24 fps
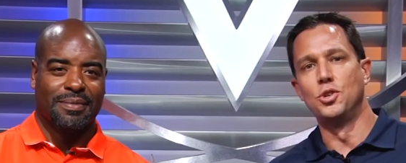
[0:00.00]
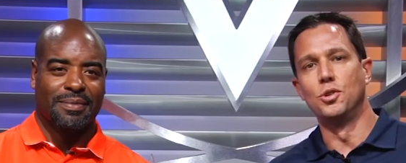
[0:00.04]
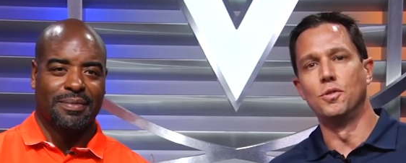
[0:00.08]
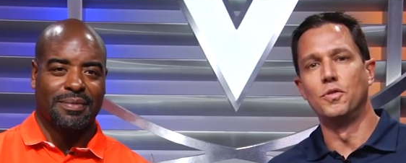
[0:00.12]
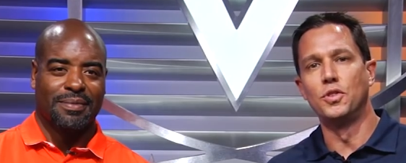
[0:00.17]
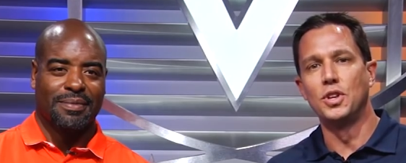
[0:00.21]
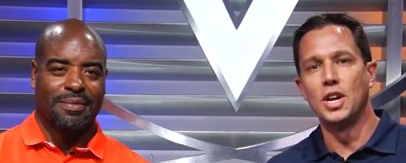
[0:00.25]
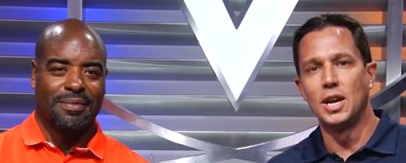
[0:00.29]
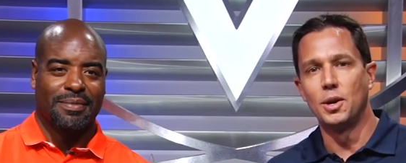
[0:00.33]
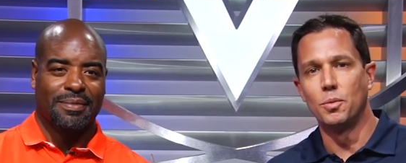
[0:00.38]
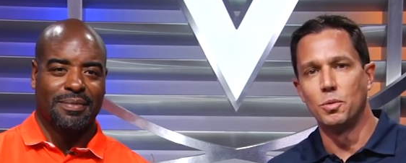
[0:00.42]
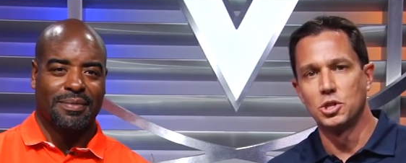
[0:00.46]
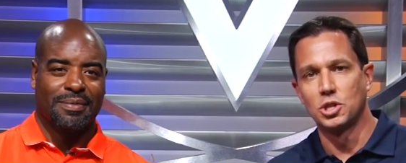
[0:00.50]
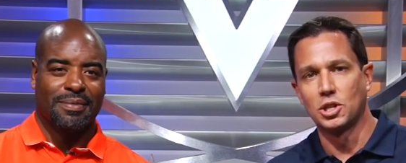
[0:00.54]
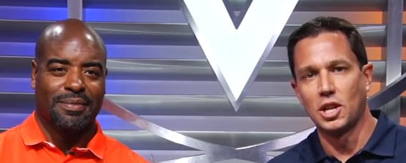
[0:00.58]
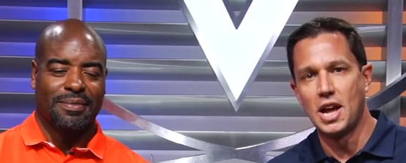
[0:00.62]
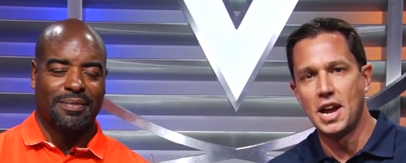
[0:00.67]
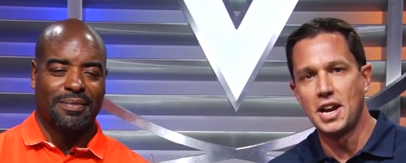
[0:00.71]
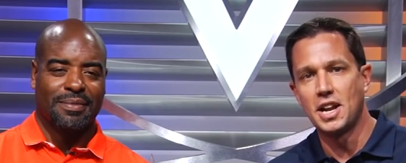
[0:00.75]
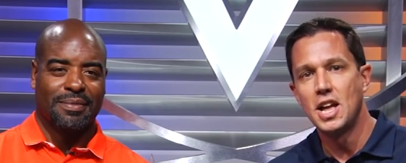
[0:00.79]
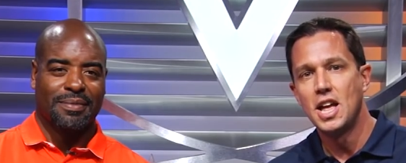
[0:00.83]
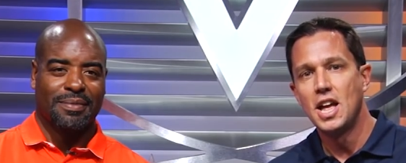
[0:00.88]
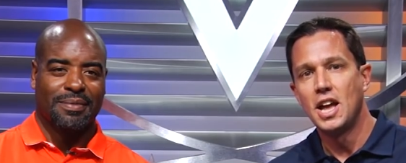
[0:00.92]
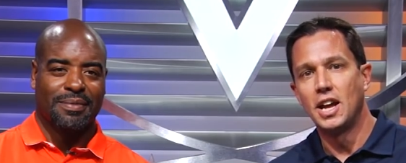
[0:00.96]
Speaker 1: UVA was
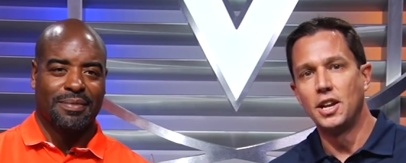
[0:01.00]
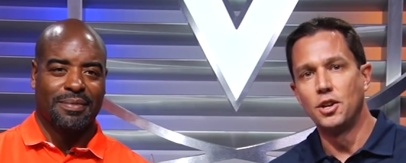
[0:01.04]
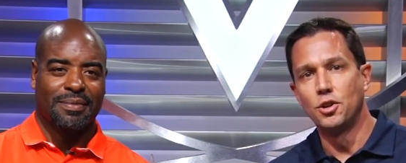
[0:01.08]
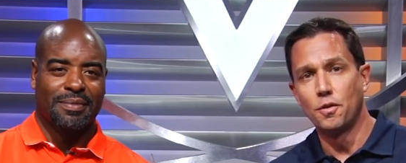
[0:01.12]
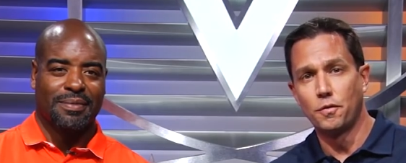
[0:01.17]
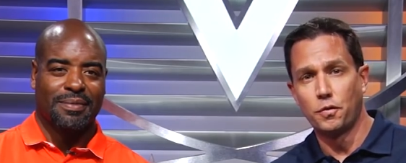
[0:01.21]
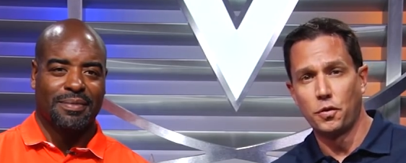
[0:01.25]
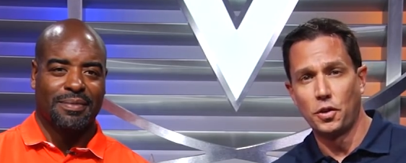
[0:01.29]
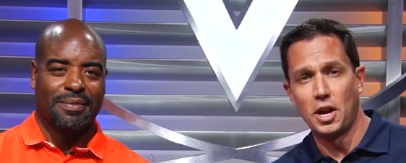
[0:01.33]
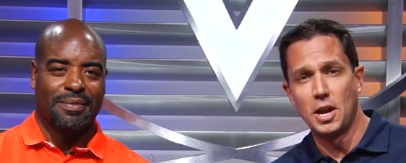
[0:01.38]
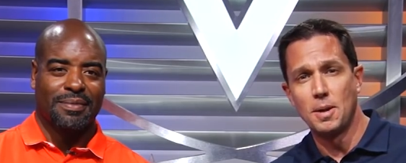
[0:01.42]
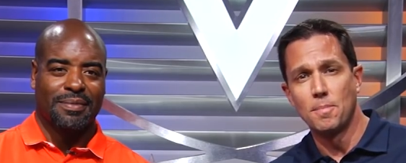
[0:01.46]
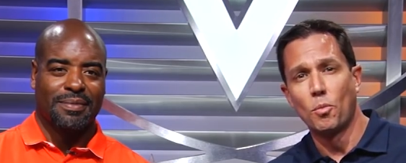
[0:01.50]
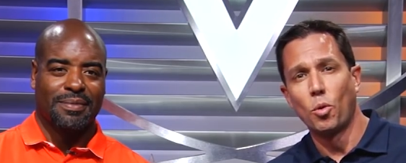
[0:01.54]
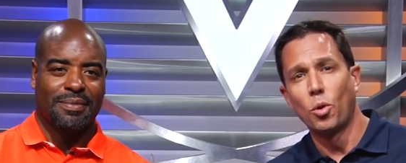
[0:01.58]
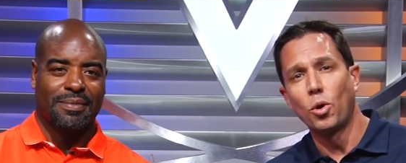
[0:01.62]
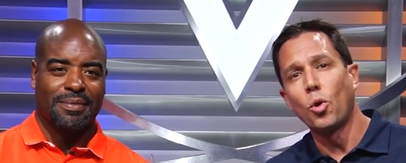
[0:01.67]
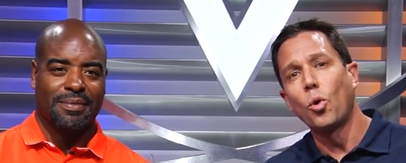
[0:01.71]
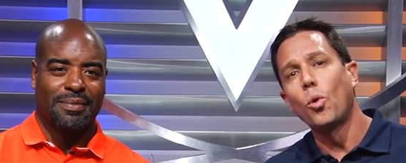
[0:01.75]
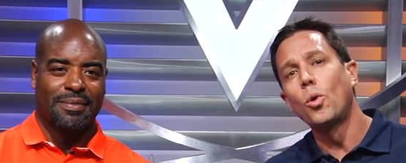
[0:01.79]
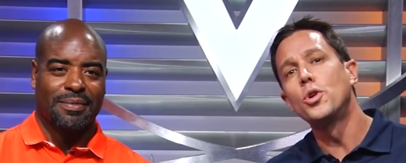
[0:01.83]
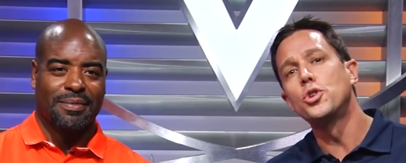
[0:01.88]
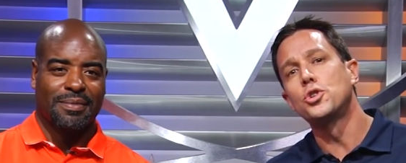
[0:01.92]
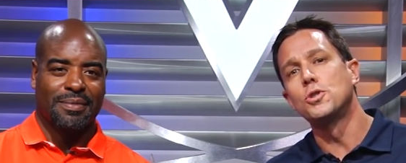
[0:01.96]
like. And don't forget
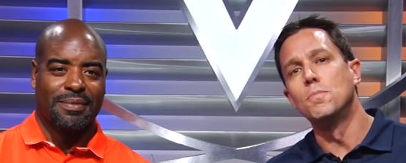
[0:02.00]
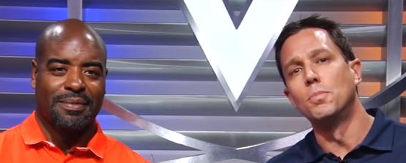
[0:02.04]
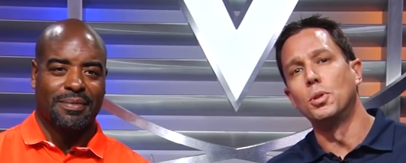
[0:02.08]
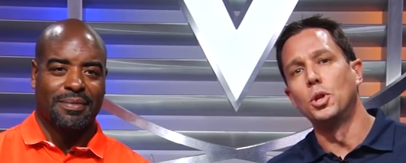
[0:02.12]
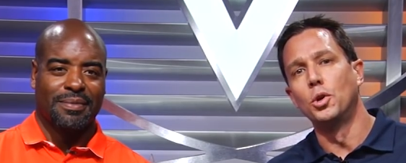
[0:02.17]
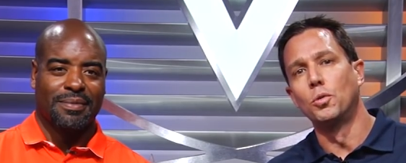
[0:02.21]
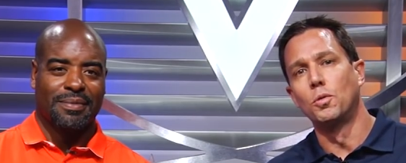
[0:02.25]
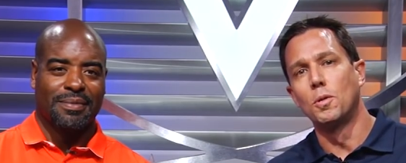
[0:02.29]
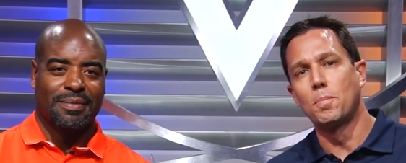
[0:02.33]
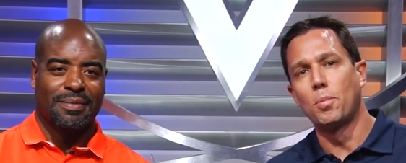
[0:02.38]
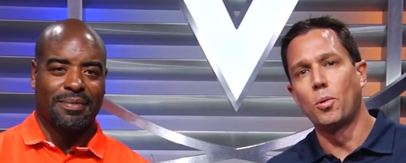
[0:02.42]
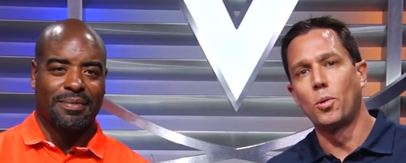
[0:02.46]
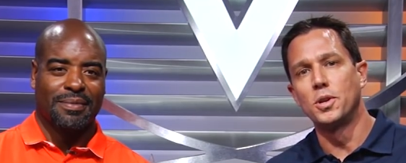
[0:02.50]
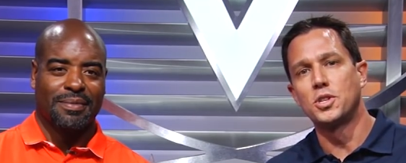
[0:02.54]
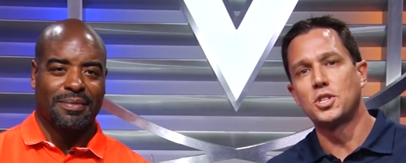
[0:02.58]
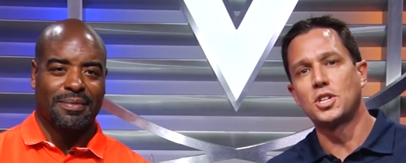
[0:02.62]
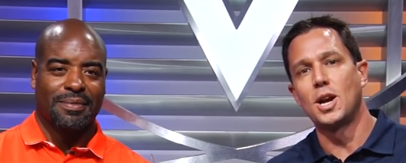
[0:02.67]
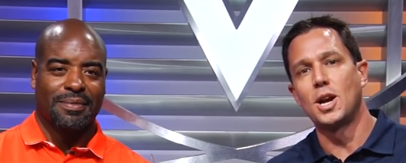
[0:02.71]
more orange and blue reports